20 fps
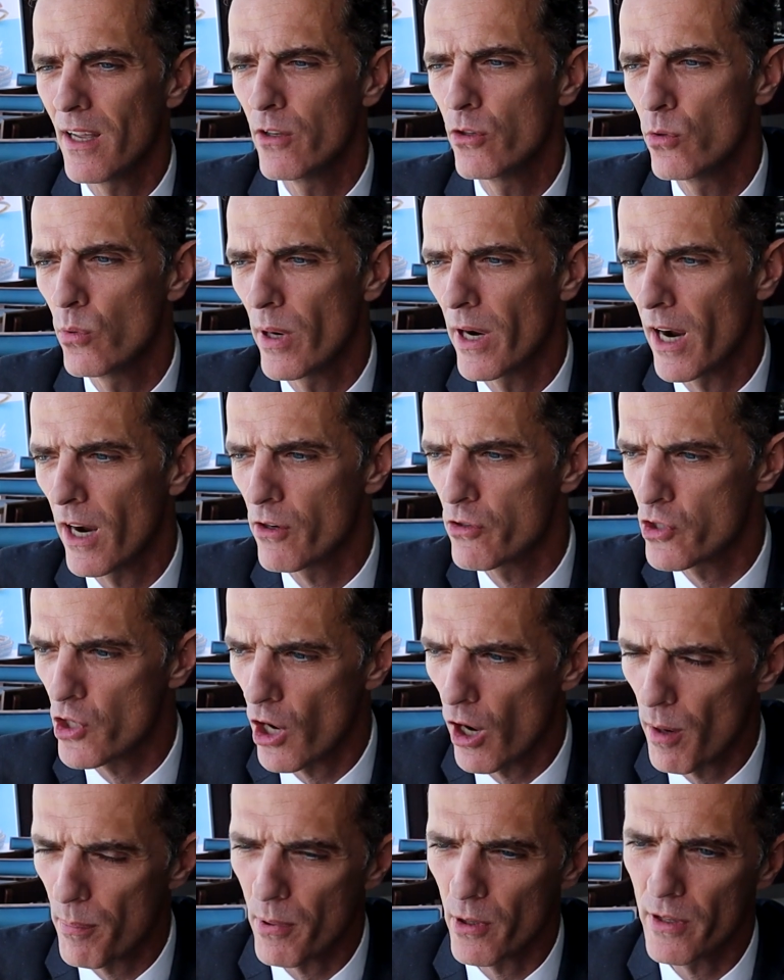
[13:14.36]
doing our
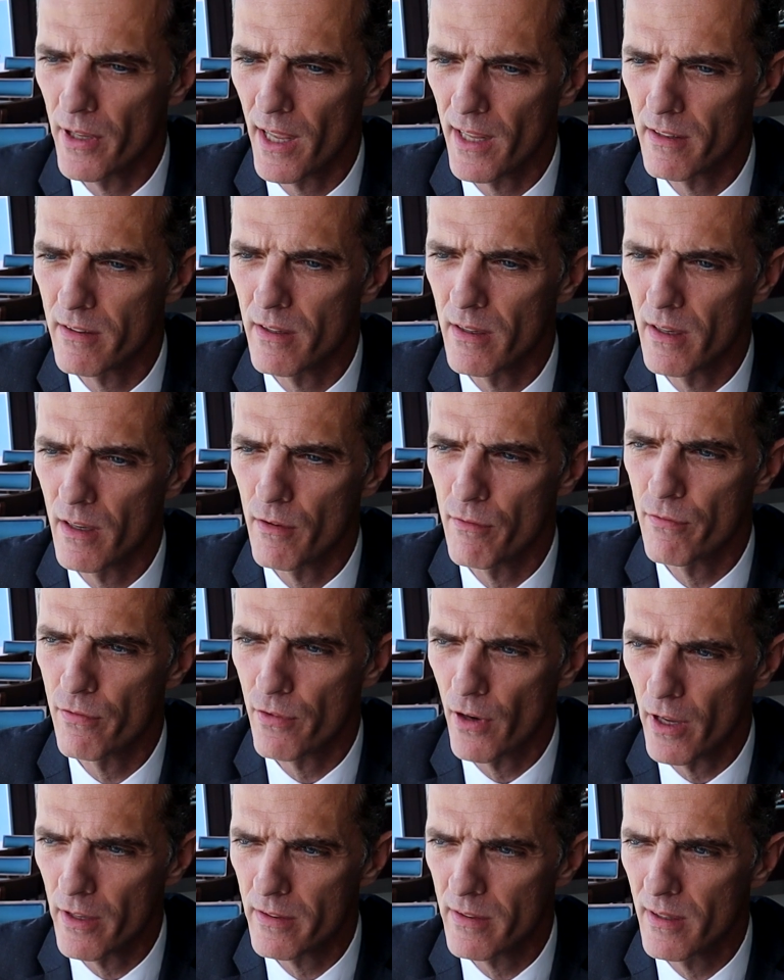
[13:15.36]
job on that
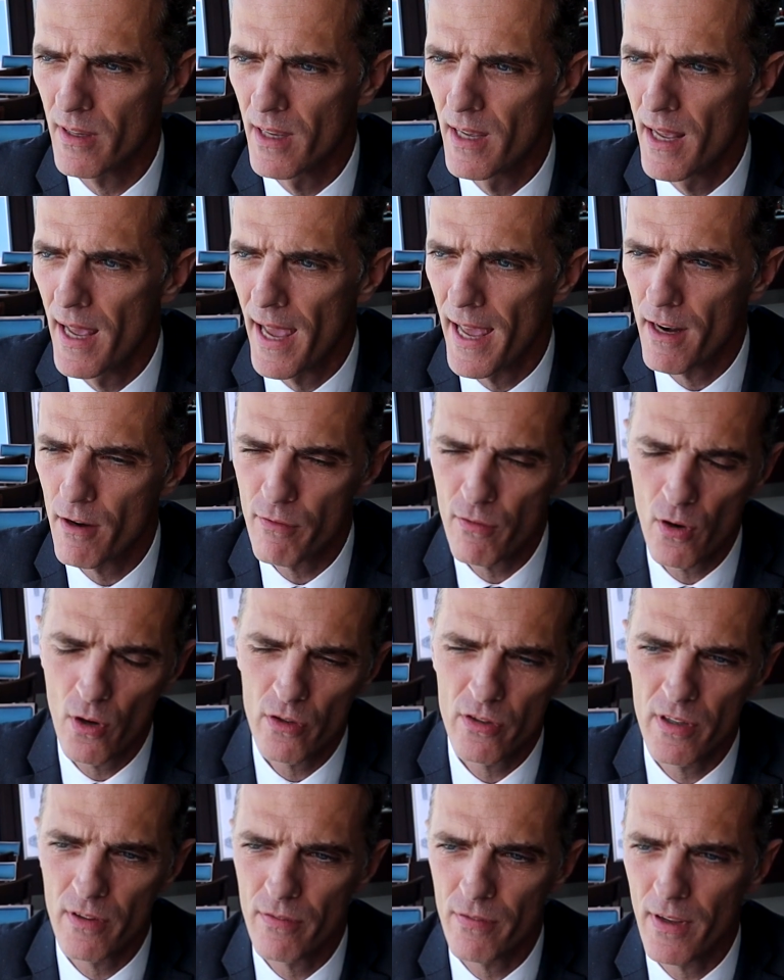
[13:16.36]
front. And of
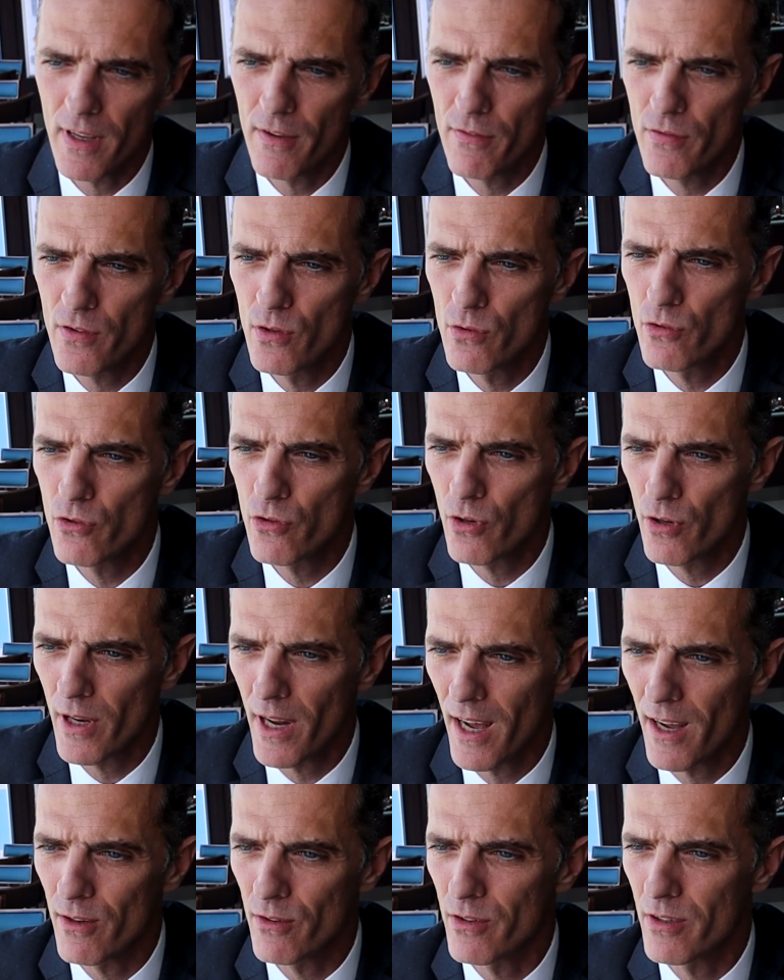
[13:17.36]
course, if you turn
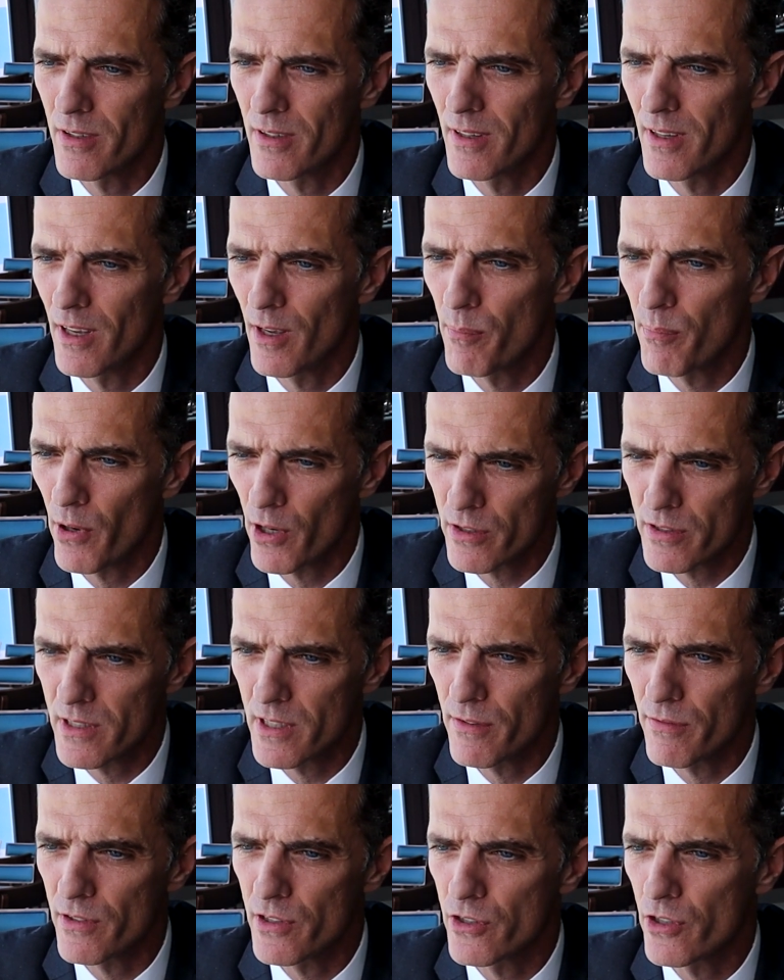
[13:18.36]
out
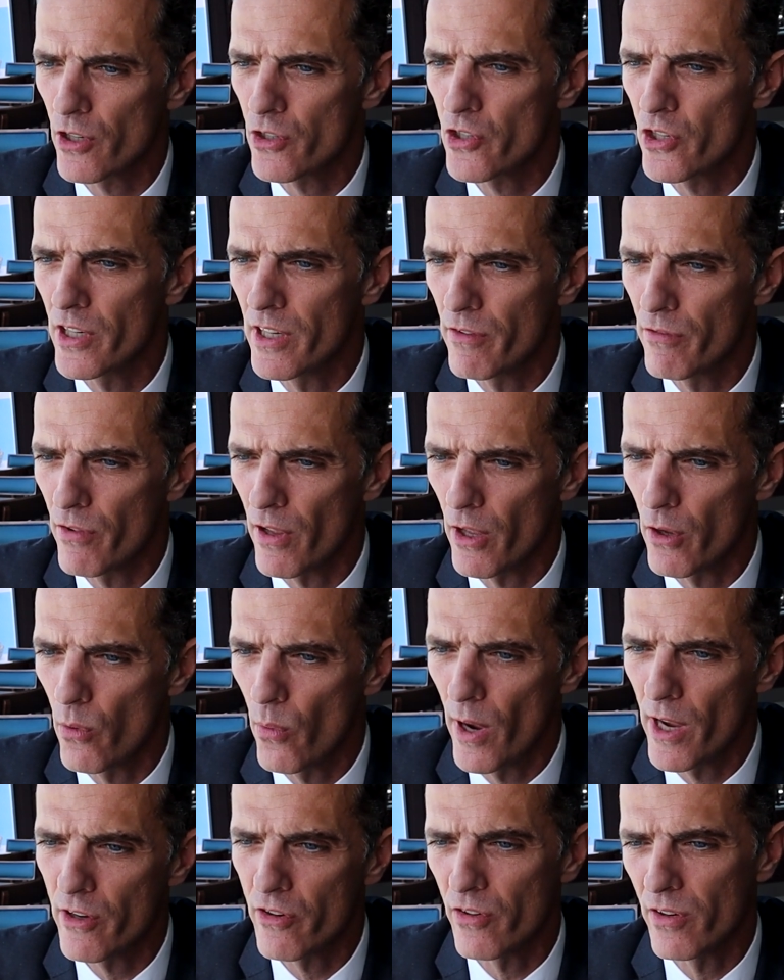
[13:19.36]
positive in such an
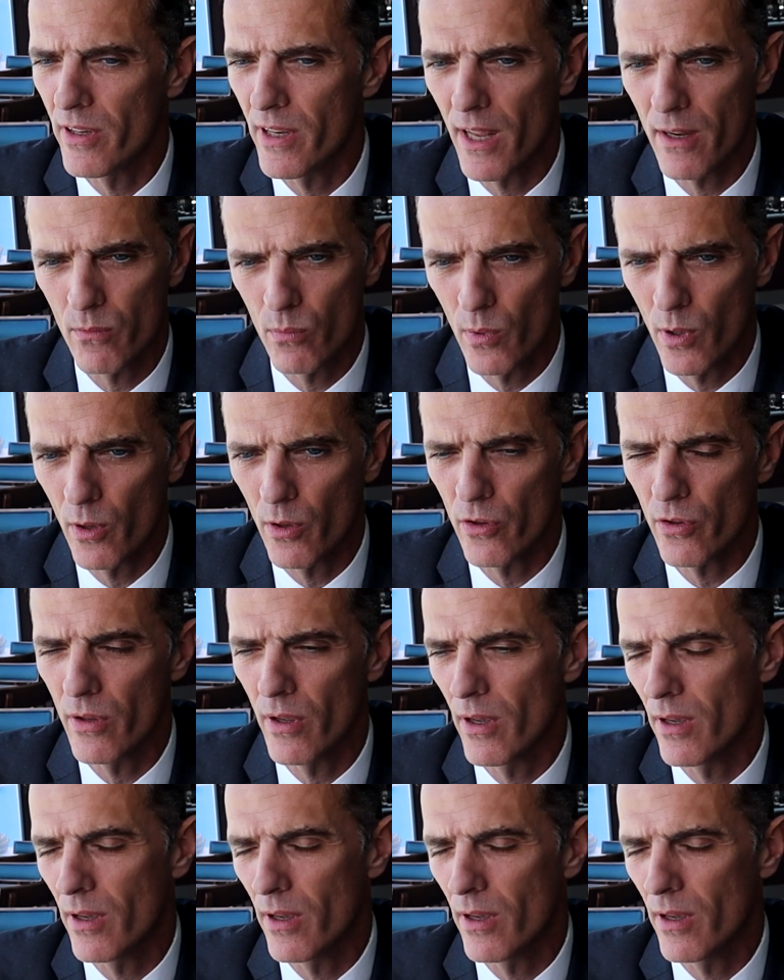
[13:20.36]
evaluation, that will